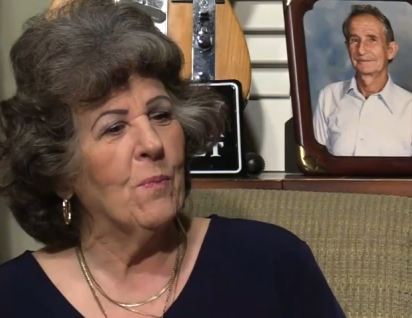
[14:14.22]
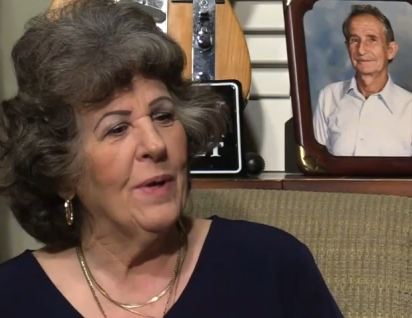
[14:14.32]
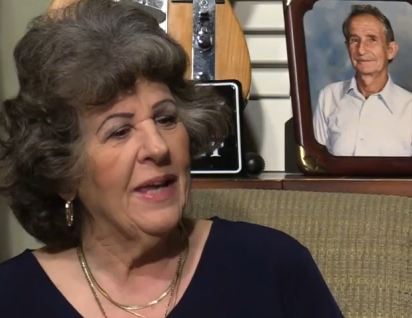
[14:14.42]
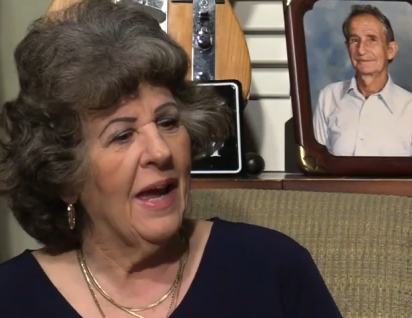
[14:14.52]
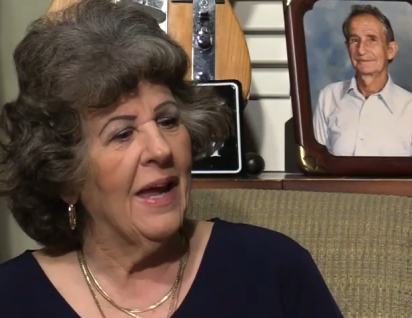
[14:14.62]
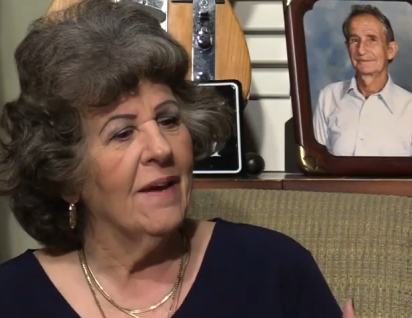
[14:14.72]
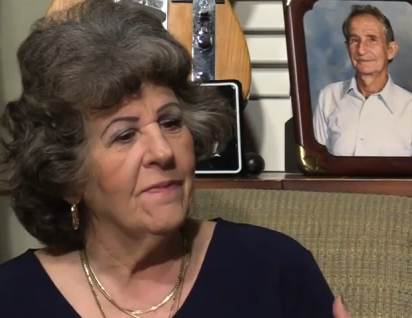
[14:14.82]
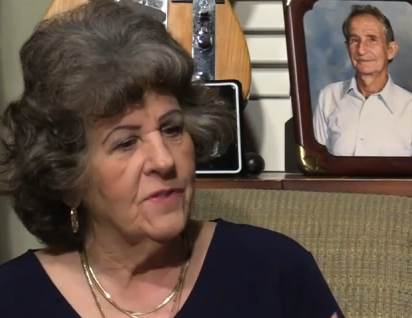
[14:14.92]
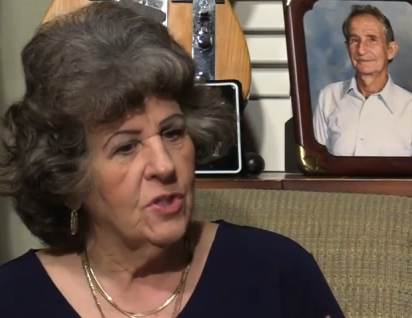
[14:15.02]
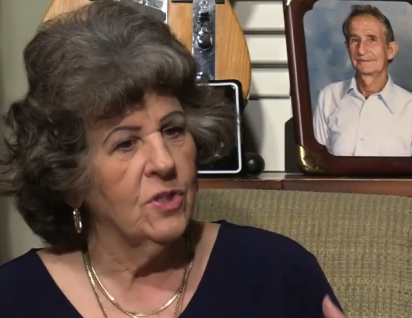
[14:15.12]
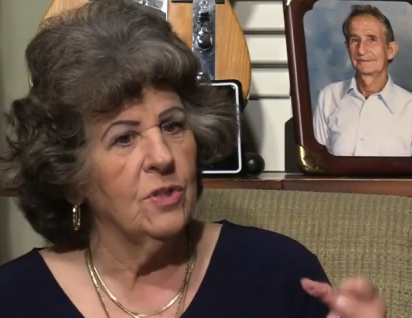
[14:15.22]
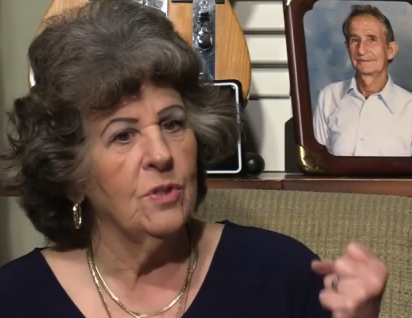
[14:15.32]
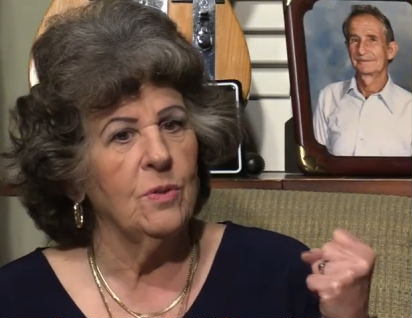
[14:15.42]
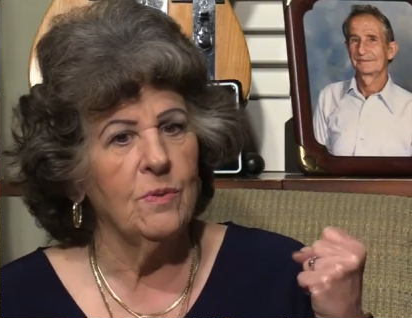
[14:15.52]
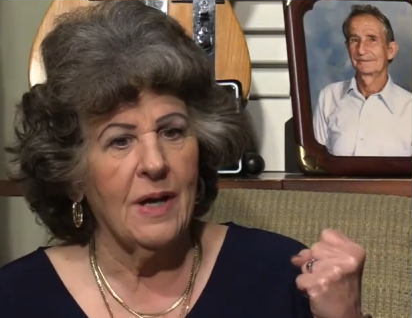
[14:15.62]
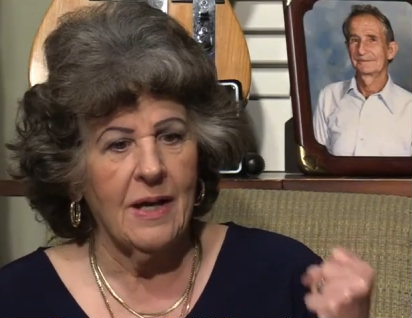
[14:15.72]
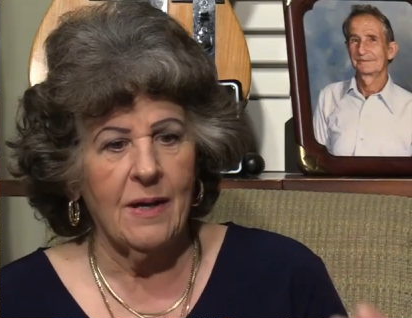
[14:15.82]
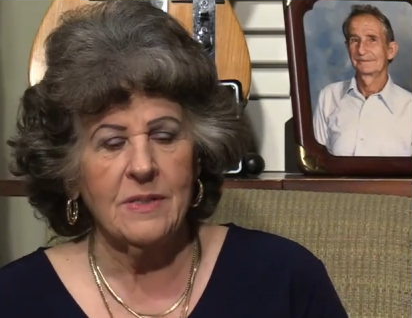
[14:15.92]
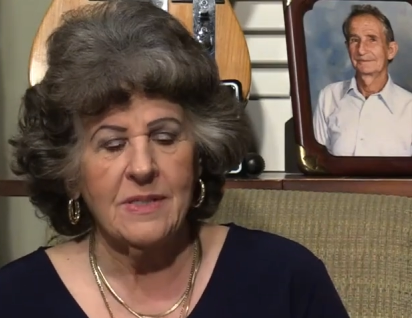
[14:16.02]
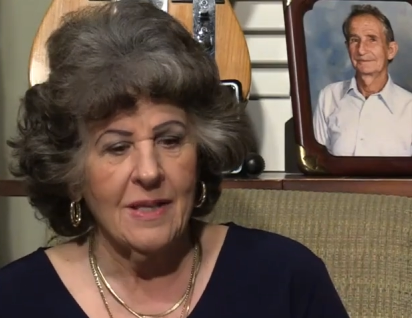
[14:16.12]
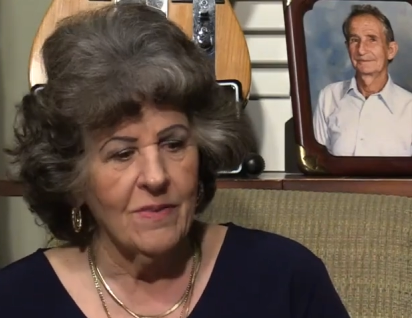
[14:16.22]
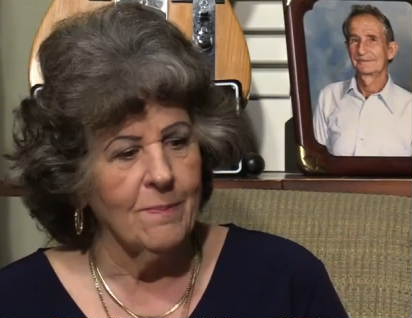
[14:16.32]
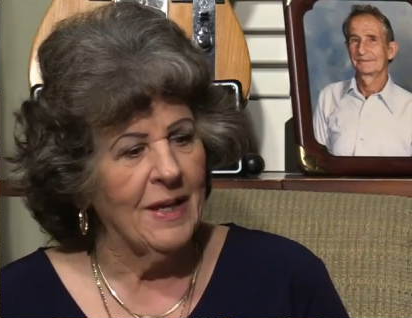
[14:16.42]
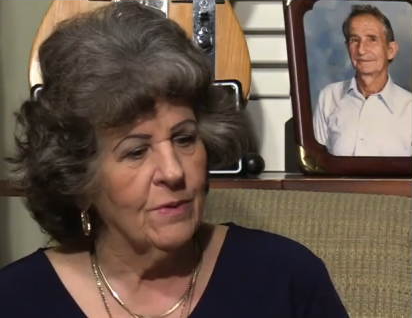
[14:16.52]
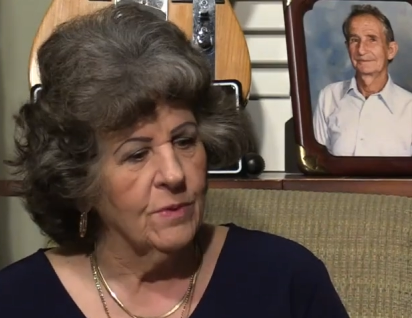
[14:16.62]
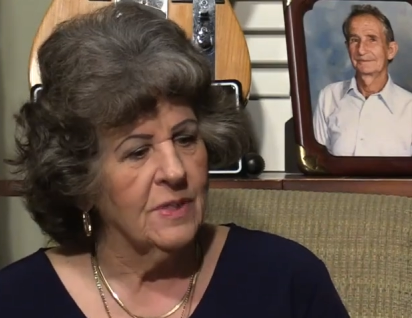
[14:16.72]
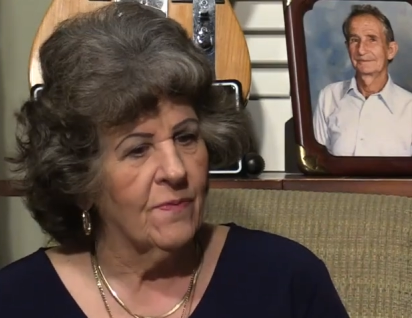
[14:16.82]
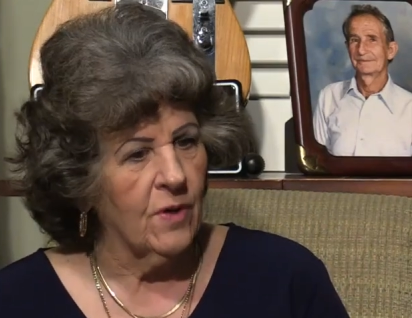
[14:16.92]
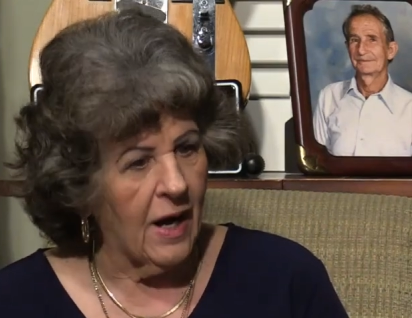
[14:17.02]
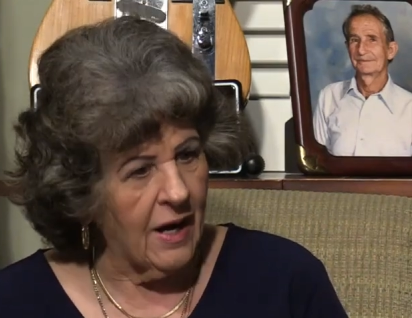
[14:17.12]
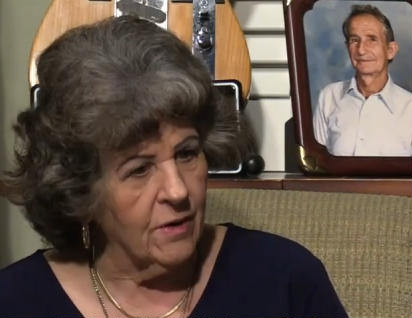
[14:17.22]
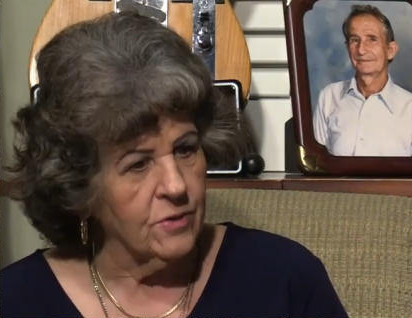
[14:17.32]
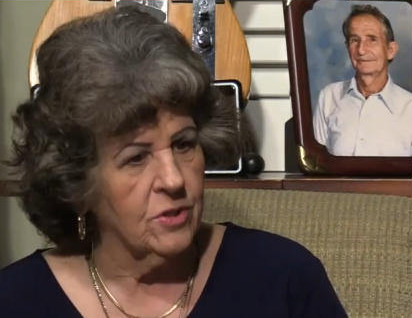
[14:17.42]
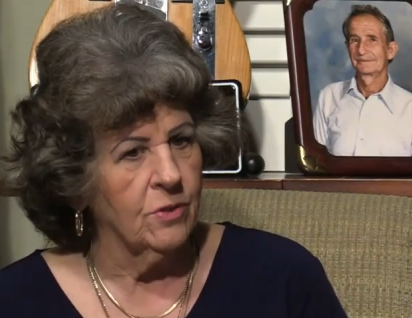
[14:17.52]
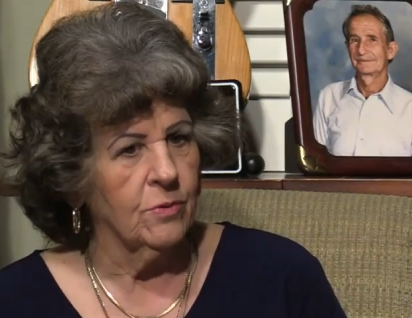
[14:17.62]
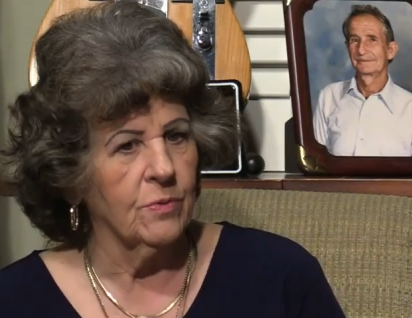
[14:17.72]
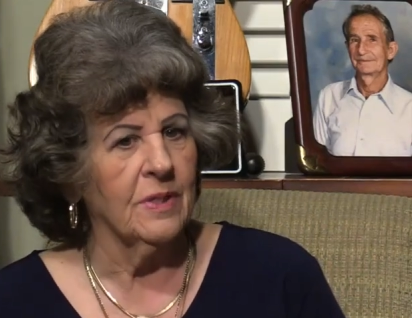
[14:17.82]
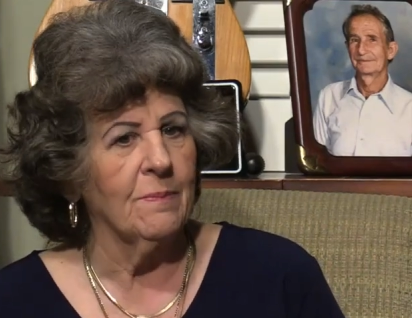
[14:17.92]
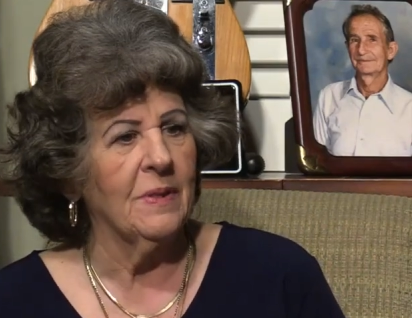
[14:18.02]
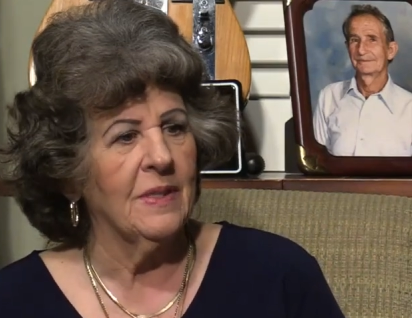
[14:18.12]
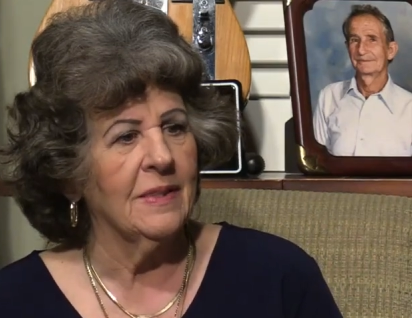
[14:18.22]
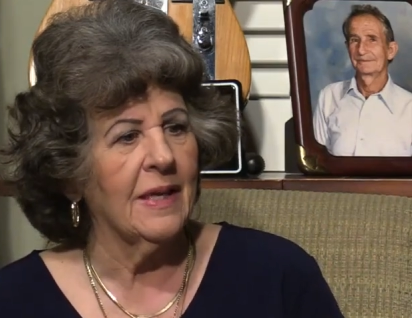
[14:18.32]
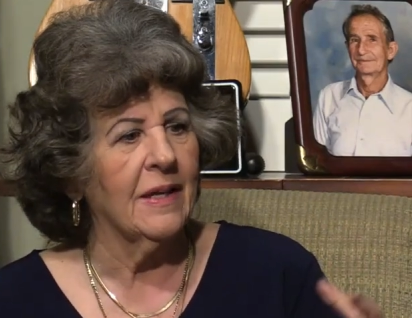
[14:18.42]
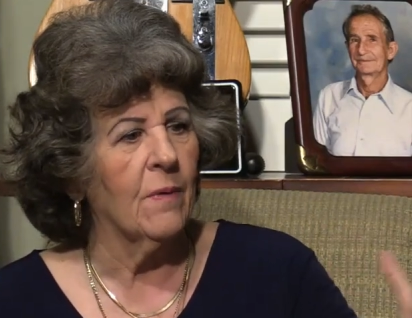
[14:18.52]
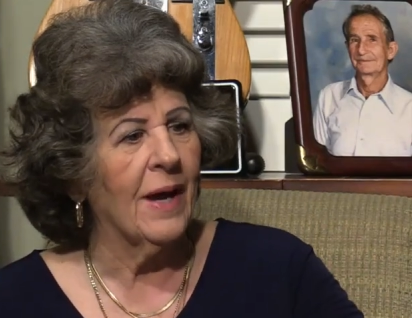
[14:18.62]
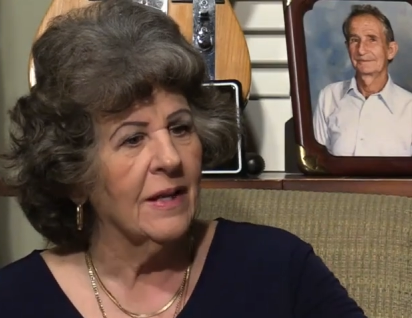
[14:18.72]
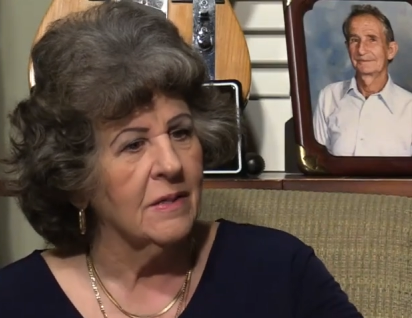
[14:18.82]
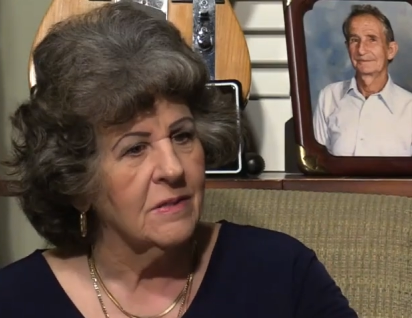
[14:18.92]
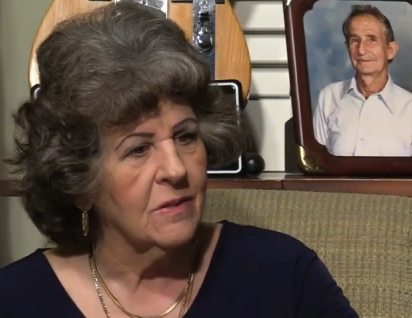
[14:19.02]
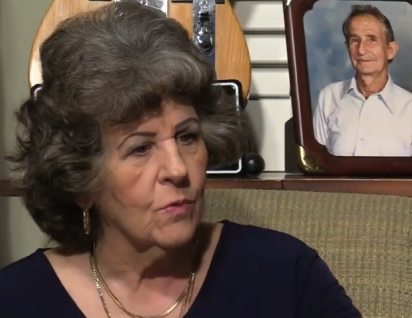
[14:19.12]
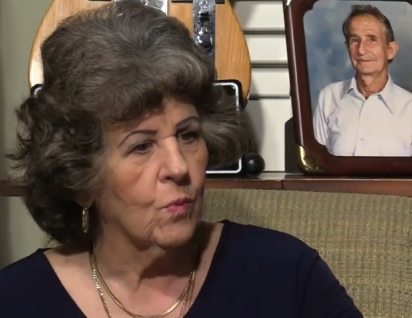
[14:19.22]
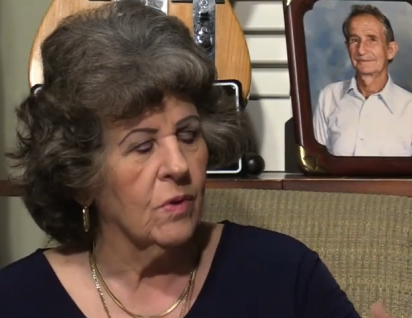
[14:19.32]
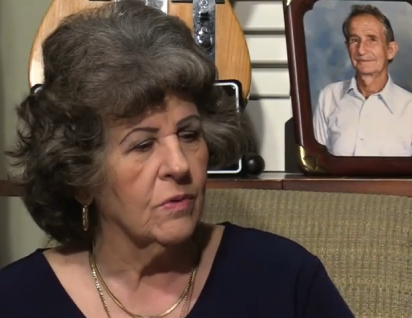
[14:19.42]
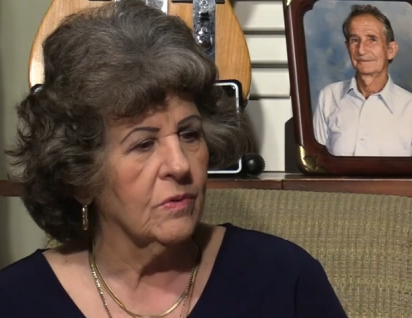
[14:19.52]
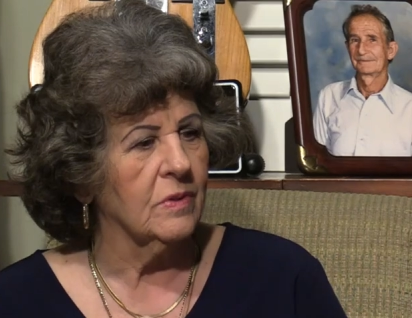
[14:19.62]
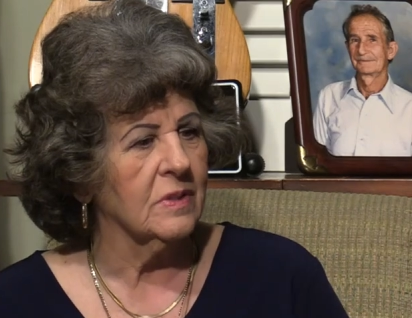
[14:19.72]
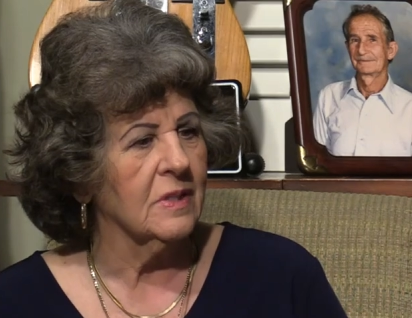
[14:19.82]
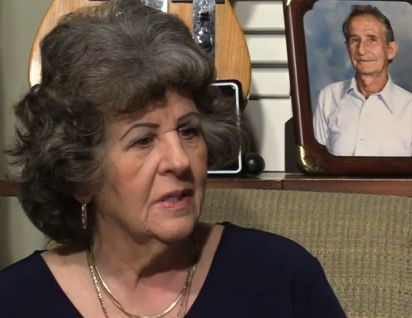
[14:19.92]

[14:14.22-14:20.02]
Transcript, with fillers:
Speaker 1: we have to set the boundaries for our children, but then they go out into the world,